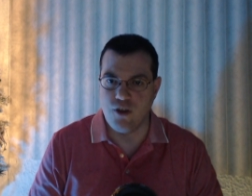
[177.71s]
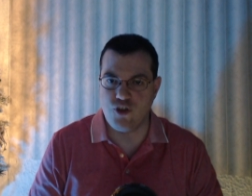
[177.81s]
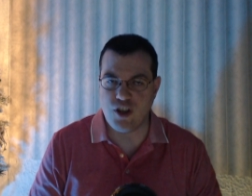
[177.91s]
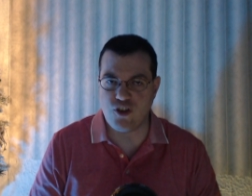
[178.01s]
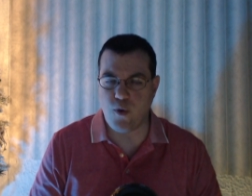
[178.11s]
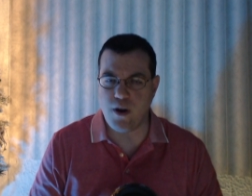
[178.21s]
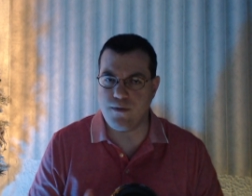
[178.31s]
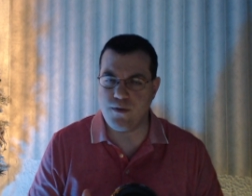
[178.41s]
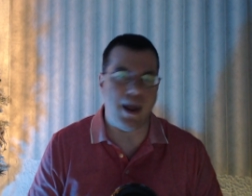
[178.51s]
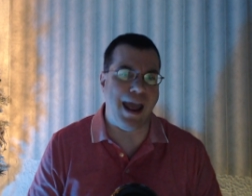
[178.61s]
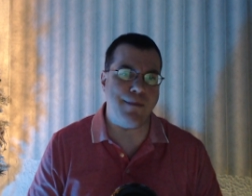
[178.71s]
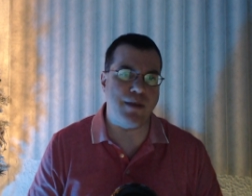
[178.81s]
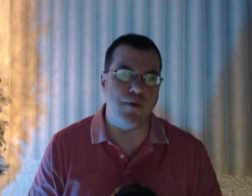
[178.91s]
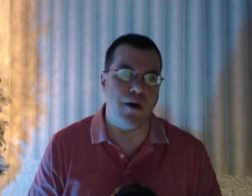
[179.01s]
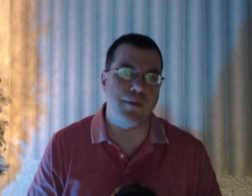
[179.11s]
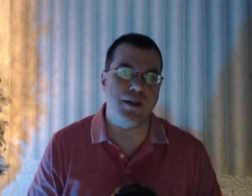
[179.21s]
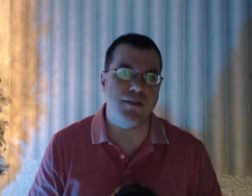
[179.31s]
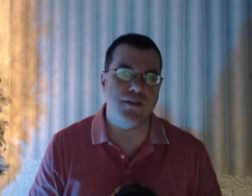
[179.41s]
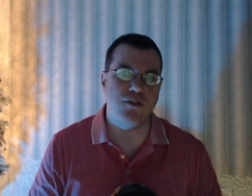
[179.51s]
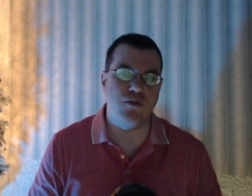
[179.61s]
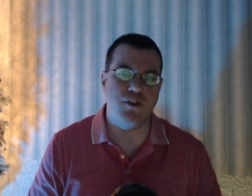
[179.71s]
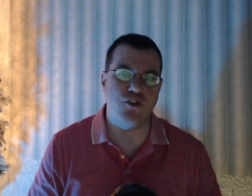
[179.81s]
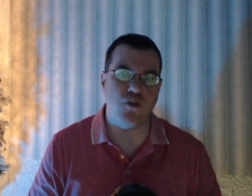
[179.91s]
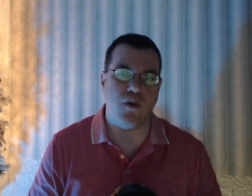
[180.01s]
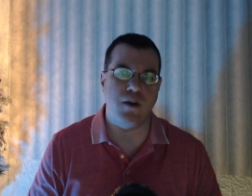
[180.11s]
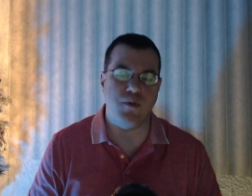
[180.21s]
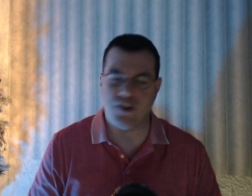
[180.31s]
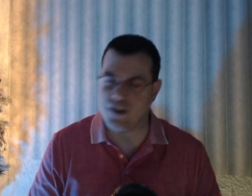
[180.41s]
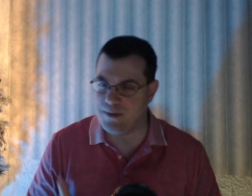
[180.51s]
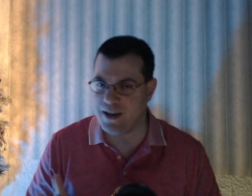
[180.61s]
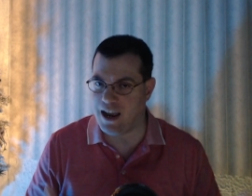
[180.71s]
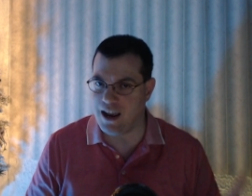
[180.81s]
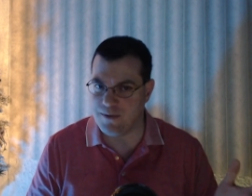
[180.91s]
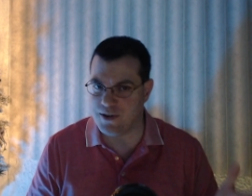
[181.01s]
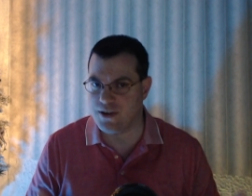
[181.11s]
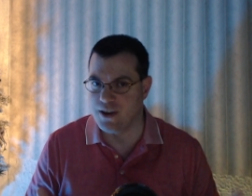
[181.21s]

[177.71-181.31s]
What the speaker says: She gets quite a few happy moments to enjoy, which sometimes,